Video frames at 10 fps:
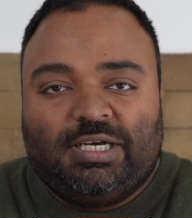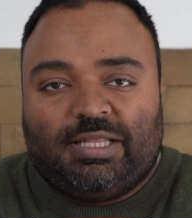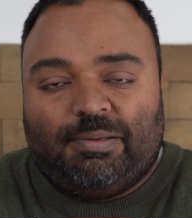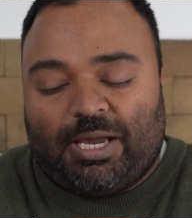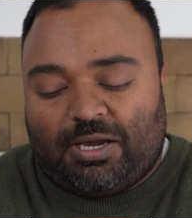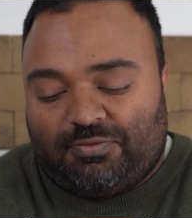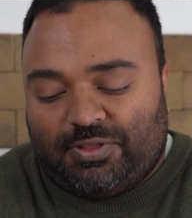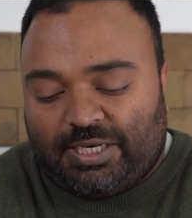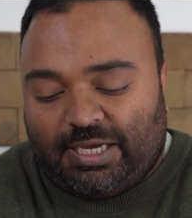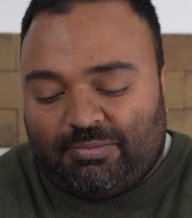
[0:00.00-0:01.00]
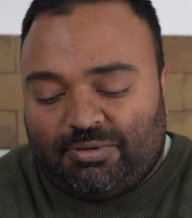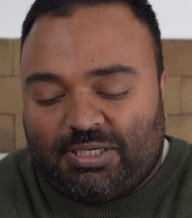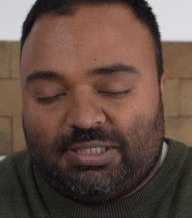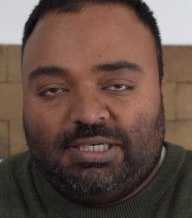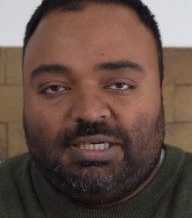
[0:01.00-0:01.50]
the back of that
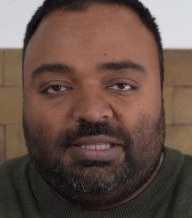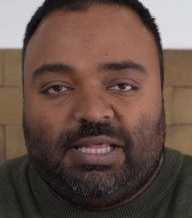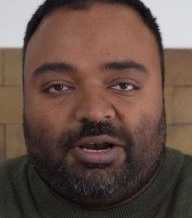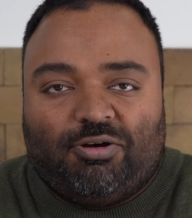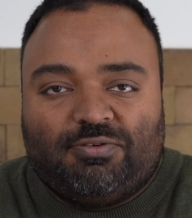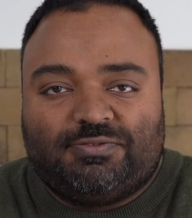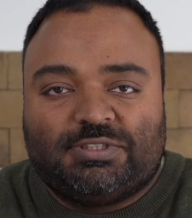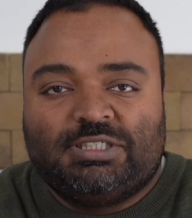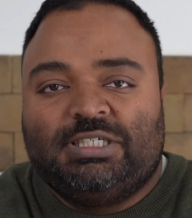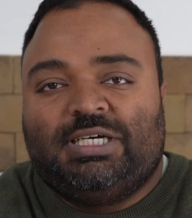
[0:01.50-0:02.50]
camera that often.